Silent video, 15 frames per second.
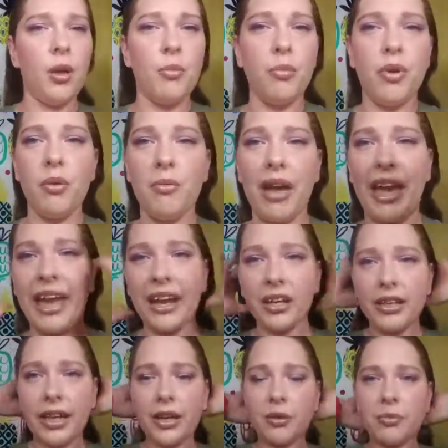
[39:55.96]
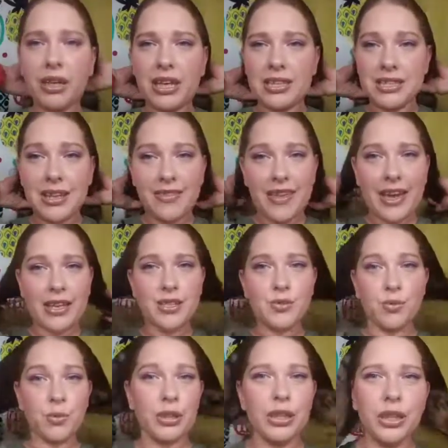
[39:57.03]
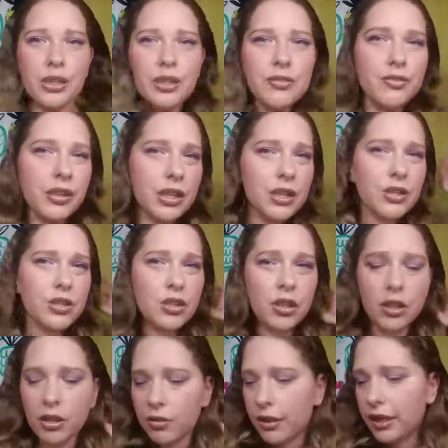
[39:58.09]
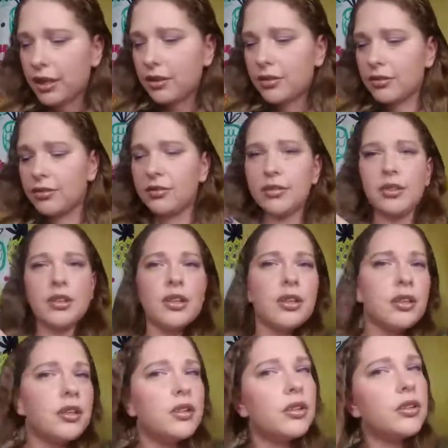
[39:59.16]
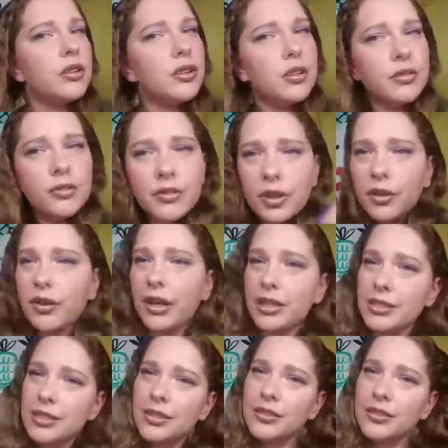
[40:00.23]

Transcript: put my hair down because that's really the finished look, right? All right.